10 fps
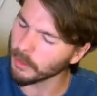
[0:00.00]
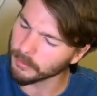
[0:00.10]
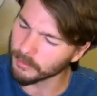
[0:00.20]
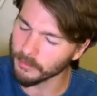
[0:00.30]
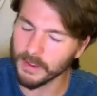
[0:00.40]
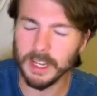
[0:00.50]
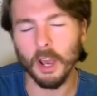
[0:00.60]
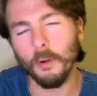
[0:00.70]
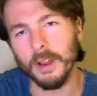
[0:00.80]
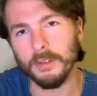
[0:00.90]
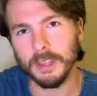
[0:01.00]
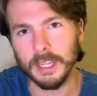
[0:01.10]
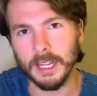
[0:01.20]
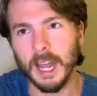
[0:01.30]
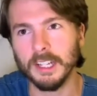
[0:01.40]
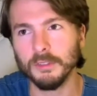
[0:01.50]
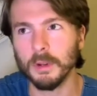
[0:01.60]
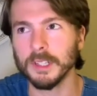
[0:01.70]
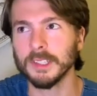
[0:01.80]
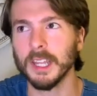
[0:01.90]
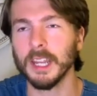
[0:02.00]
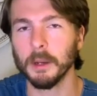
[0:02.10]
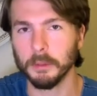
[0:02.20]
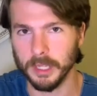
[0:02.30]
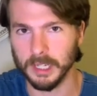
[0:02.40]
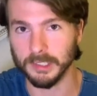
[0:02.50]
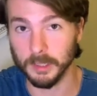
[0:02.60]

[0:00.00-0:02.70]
the video and everything, I just want to say a couple things.